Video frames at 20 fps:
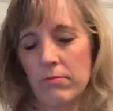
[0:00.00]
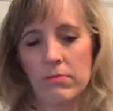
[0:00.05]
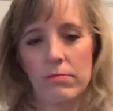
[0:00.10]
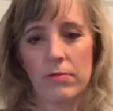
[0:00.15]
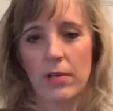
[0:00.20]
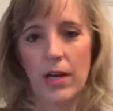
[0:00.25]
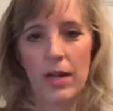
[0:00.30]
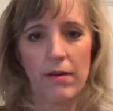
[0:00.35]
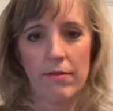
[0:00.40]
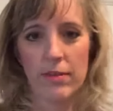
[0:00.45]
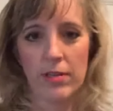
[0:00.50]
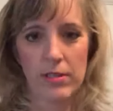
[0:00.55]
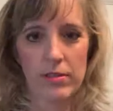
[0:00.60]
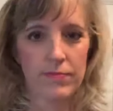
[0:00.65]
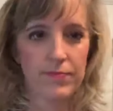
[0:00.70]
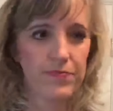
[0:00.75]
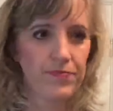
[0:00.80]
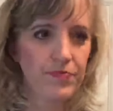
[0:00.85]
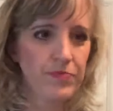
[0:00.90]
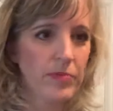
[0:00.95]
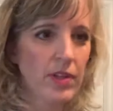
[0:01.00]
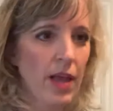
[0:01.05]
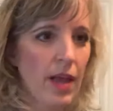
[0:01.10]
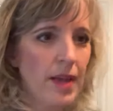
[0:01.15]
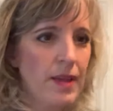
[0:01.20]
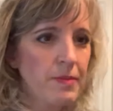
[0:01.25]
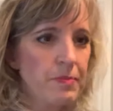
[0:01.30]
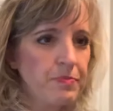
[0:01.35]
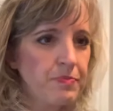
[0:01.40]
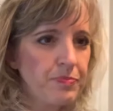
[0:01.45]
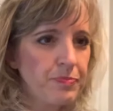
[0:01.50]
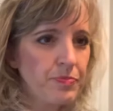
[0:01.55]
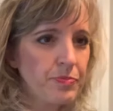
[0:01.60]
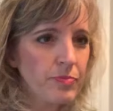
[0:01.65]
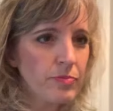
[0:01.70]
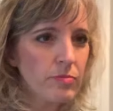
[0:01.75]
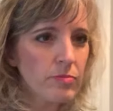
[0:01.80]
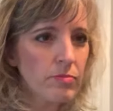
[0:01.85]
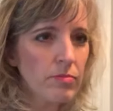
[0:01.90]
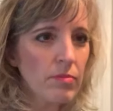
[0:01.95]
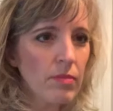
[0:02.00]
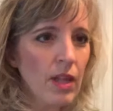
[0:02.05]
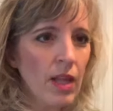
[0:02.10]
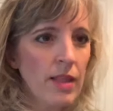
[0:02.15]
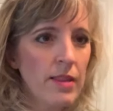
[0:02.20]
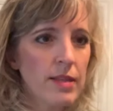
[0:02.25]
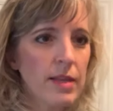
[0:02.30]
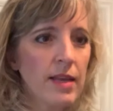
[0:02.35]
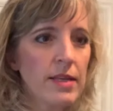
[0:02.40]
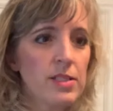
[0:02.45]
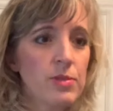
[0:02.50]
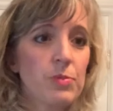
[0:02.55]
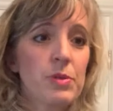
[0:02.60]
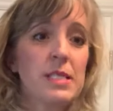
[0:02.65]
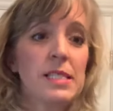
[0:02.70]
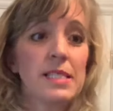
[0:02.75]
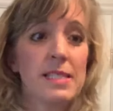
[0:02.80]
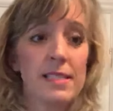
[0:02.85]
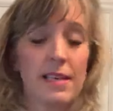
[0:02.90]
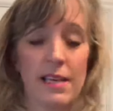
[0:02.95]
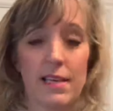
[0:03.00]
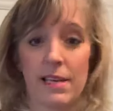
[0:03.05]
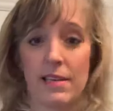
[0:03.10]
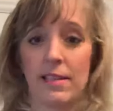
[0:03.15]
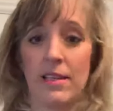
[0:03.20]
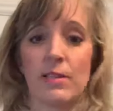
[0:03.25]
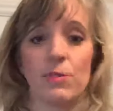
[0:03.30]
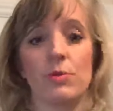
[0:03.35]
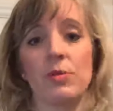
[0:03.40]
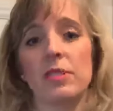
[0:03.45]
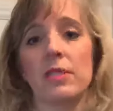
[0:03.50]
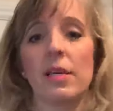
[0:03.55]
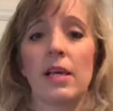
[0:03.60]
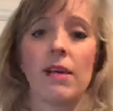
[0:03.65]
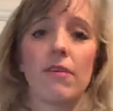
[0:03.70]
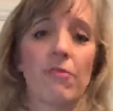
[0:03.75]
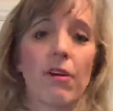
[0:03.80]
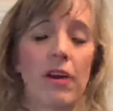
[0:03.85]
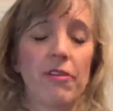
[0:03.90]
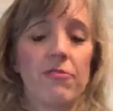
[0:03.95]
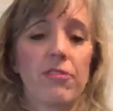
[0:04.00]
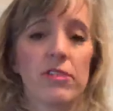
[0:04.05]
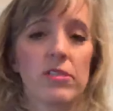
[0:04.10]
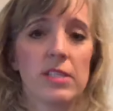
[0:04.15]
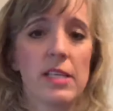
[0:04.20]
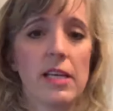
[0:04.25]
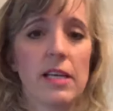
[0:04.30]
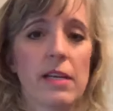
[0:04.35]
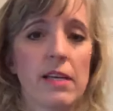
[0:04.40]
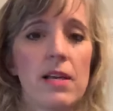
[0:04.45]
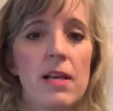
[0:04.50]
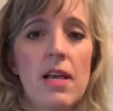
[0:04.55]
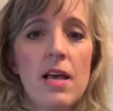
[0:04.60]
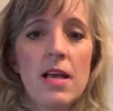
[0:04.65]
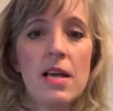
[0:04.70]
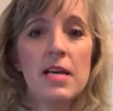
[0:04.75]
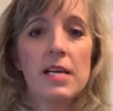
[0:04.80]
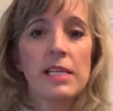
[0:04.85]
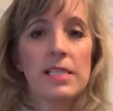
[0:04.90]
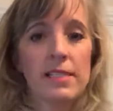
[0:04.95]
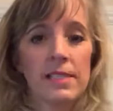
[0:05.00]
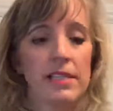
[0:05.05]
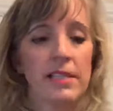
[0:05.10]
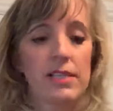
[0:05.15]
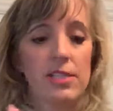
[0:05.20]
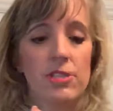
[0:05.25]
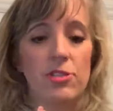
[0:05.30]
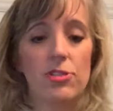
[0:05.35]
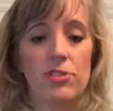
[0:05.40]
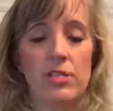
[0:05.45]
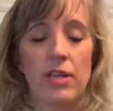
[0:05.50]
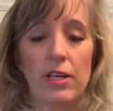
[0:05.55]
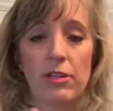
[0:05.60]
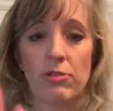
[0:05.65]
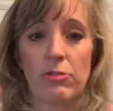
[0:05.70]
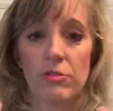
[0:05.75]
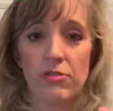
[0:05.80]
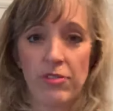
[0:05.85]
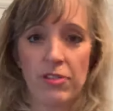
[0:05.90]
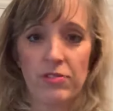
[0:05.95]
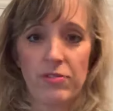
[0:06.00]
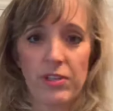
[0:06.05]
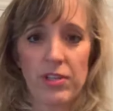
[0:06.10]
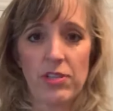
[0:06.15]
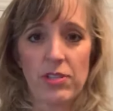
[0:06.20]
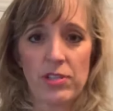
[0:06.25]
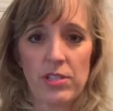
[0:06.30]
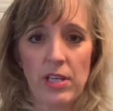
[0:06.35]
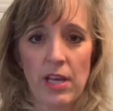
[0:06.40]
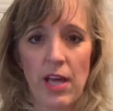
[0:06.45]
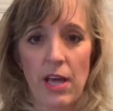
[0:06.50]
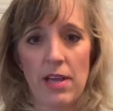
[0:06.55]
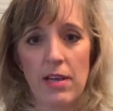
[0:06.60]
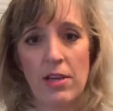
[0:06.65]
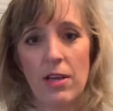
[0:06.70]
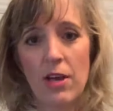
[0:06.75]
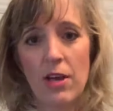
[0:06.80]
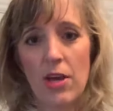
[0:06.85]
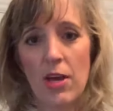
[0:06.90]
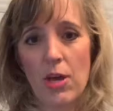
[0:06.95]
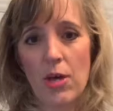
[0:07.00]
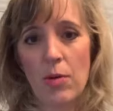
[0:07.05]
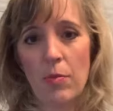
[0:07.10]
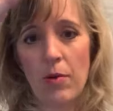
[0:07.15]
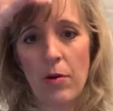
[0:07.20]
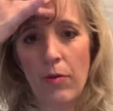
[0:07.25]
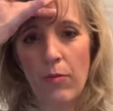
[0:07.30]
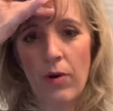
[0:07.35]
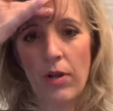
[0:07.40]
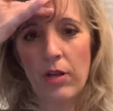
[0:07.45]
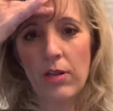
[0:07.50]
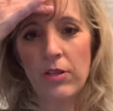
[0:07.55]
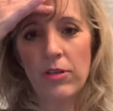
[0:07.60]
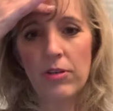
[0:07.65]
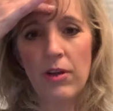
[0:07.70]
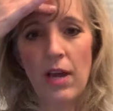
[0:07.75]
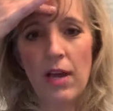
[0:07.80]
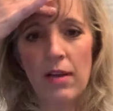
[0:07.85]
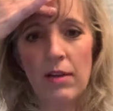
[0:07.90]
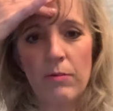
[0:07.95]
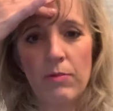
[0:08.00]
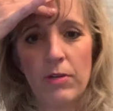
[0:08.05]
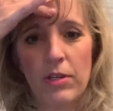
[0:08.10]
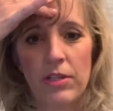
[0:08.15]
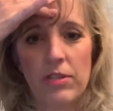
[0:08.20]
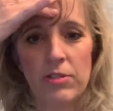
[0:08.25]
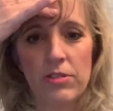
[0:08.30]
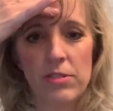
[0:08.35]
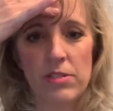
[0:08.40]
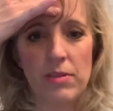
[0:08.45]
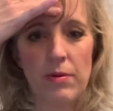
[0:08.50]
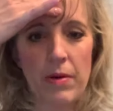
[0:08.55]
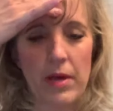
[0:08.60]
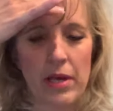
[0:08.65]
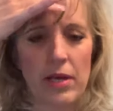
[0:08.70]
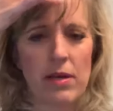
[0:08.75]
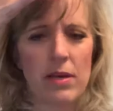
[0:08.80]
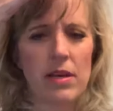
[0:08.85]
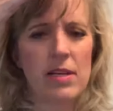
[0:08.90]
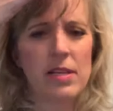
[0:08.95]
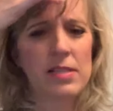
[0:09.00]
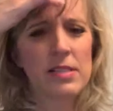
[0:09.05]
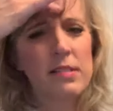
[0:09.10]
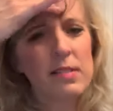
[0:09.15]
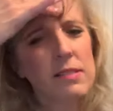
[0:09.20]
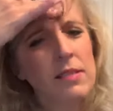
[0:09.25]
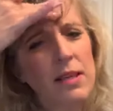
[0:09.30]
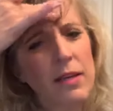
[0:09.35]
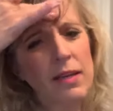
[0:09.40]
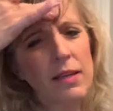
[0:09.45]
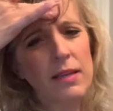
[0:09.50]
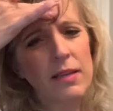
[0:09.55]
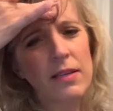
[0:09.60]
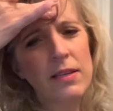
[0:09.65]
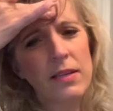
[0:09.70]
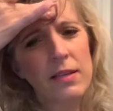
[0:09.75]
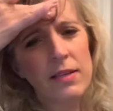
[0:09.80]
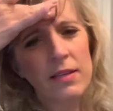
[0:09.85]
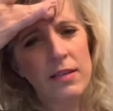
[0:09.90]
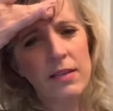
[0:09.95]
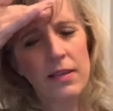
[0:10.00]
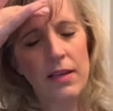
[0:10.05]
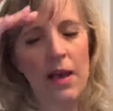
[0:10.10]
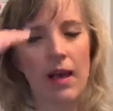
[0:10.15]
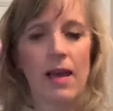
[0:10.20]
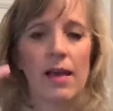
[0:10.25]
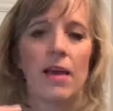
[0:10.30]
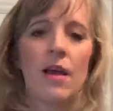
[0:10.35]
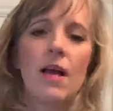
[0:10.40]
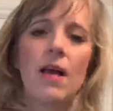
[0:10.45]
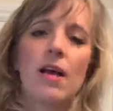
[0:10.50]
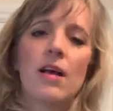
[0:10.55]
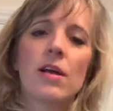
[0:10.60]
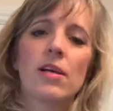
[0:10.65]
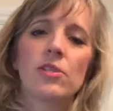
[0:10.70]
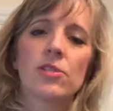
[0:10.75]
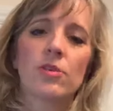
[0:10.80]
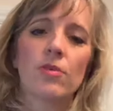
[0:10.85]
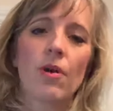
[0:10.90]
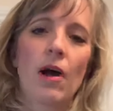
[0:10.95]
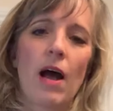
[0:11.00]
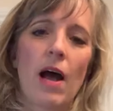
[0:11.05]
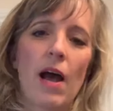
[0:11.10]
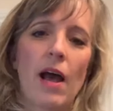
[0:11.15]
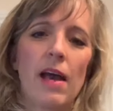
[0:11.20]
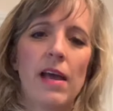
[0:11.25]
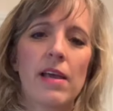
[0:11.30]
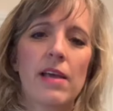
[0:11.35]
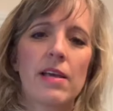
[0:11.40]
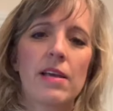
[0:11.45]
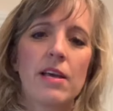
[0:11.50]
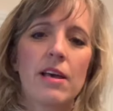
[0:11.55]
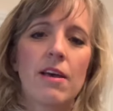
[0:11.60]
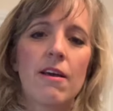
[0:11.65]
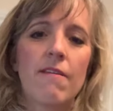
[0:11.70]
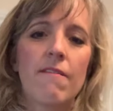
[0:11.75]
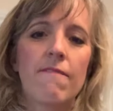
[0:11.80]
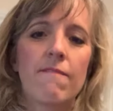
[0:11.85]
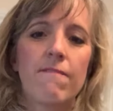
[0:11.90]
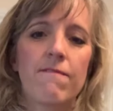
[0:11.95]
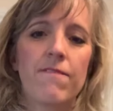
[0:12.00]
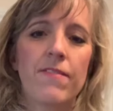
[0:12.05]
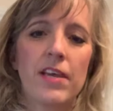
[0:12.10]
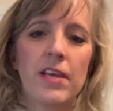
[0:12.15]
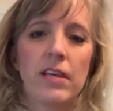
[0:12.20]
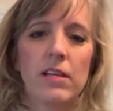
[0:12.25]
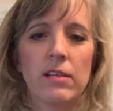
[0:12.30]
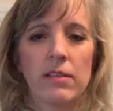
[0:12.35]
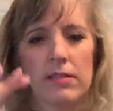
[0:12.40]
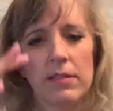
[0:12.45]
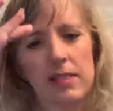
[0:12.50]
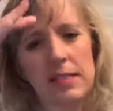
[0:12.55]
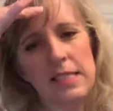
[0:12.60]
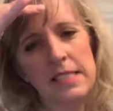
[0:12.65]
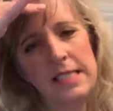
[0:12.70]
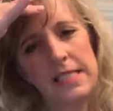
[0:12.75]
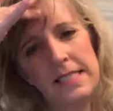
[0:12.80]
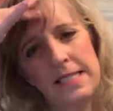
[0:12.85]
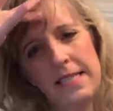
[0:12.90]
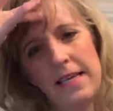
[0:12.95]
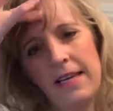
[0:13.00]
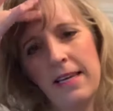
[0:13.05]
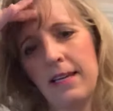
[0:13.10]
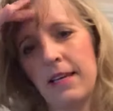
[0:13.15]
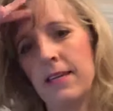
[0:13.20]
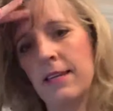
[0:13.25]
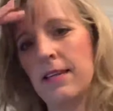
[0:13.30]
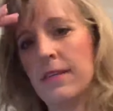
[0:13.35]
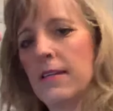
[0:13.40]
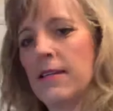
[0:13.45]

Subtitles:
whatever, okay? The next one is sick. That's what I say, if I feel sick. Sick is you take those feel fingers again, you put one on your head and one on your stomach. Sick, okay? So I feel sick.